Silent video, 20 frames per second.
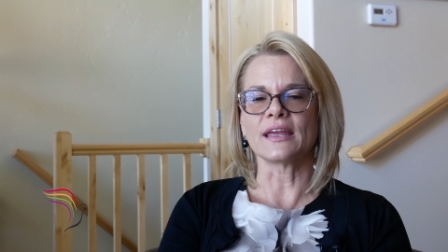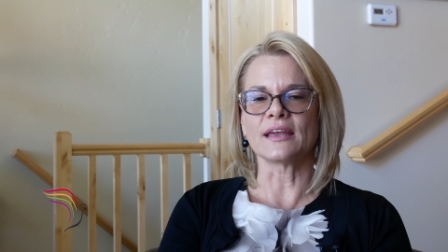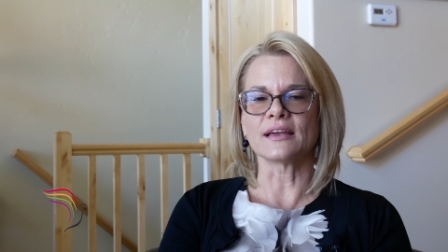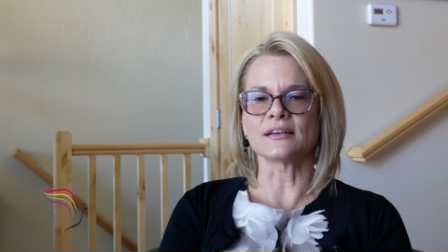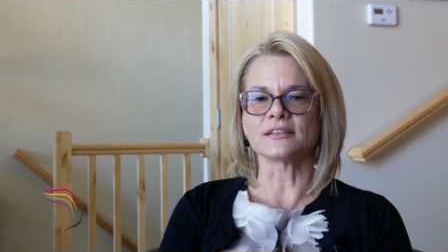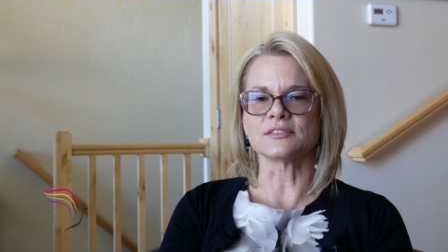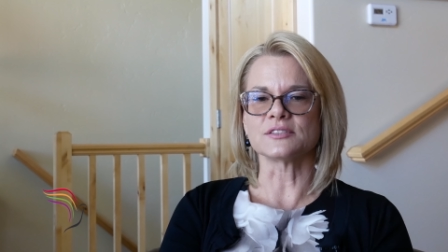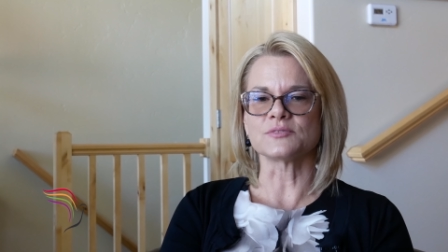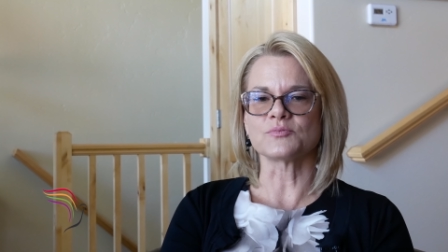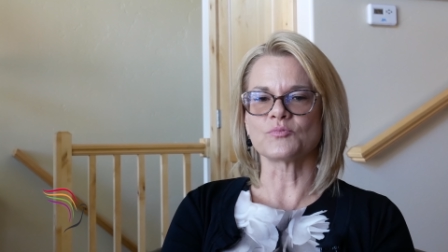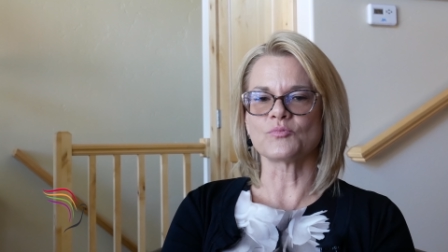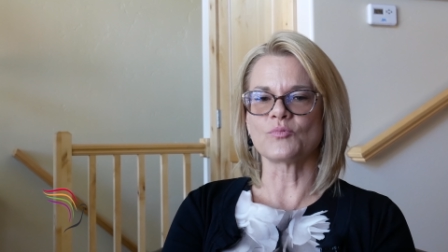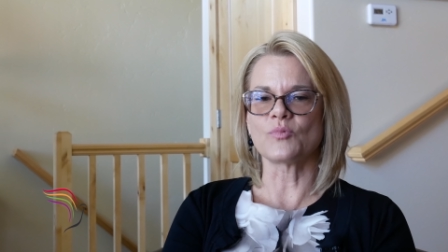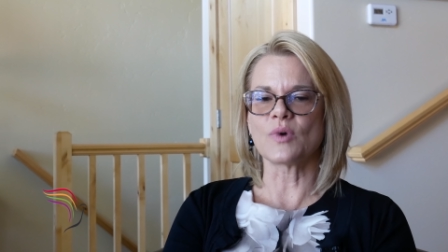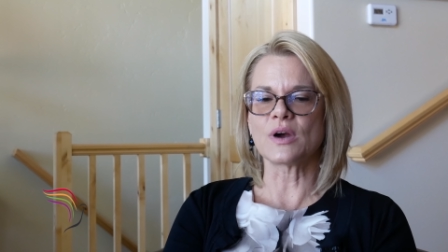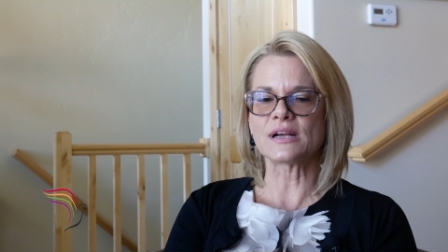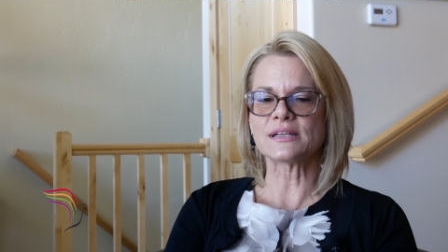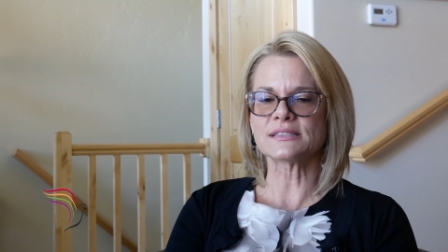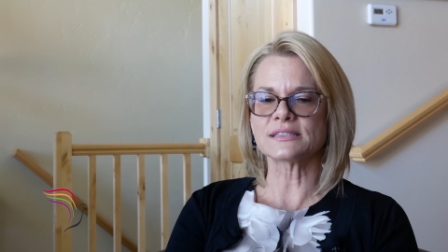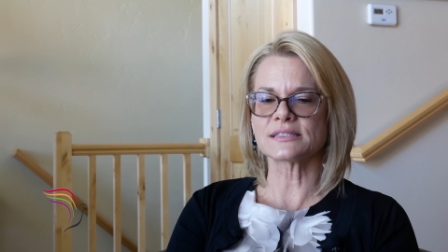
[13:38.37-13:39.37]
And
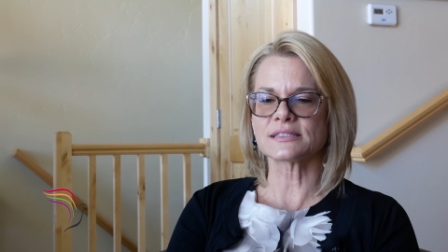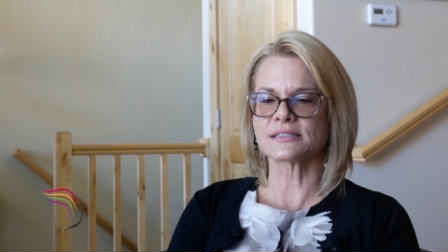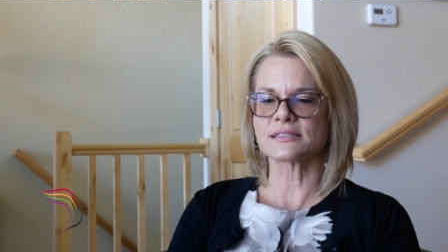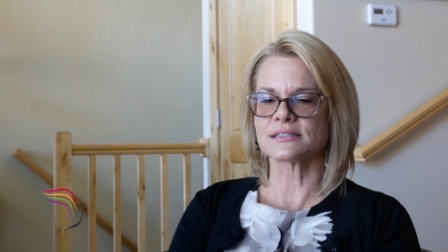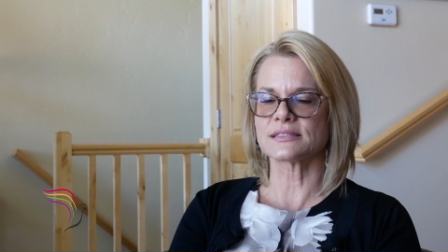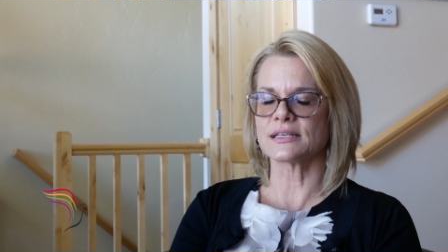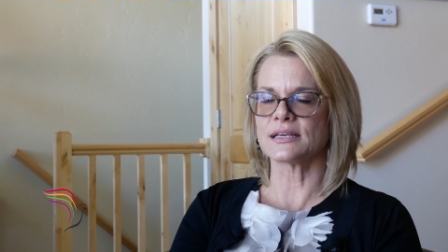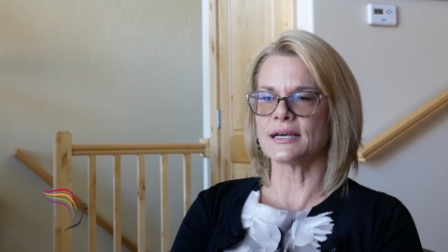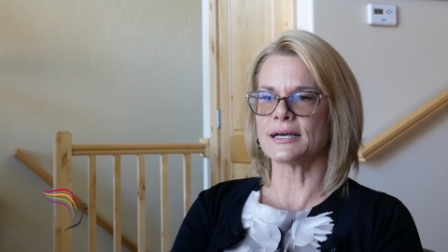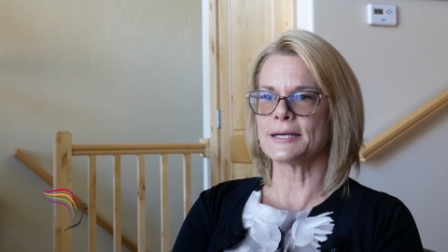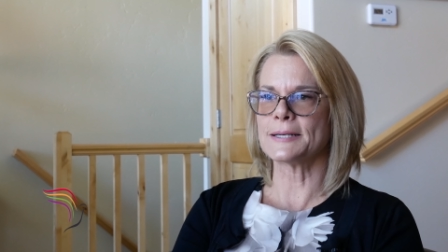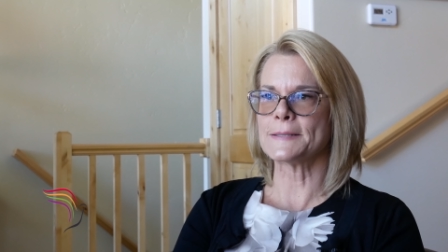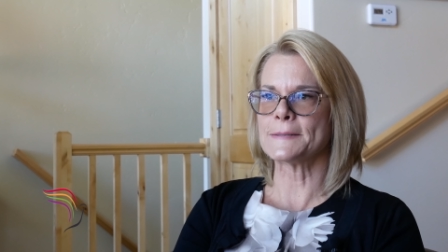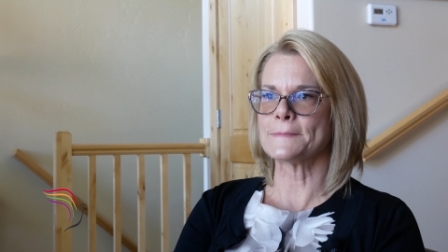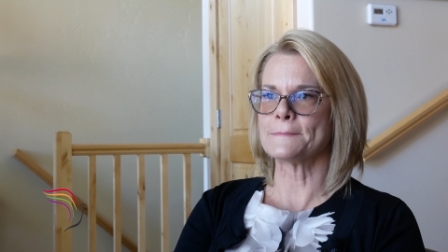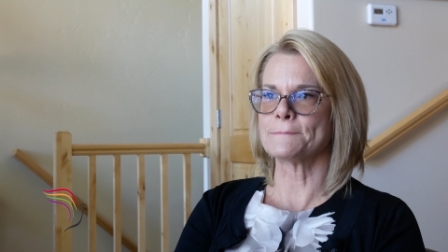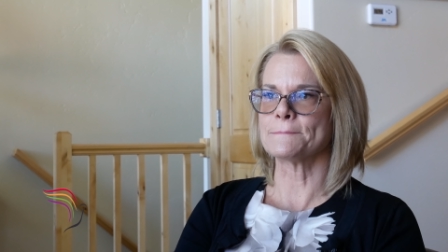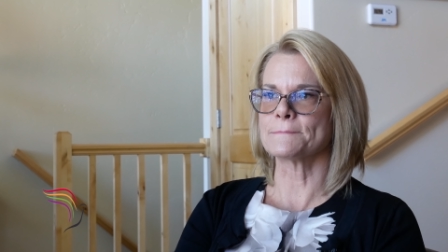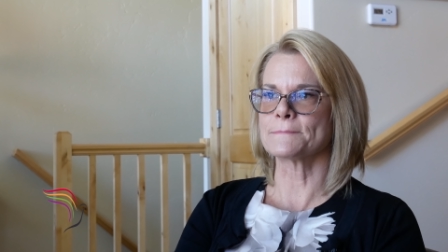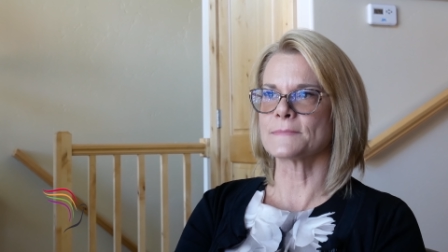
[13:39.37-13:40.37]
once
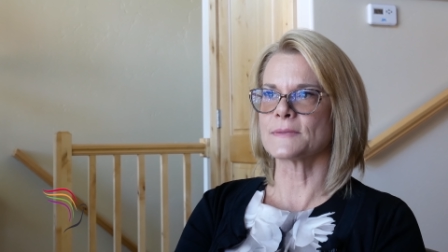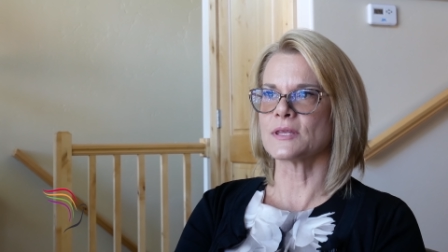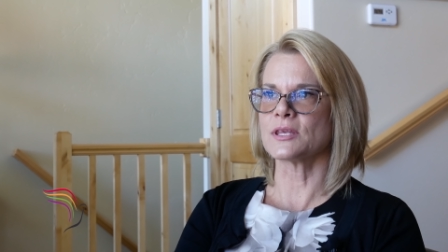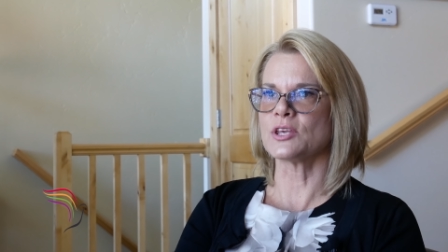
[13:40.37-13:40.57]
um,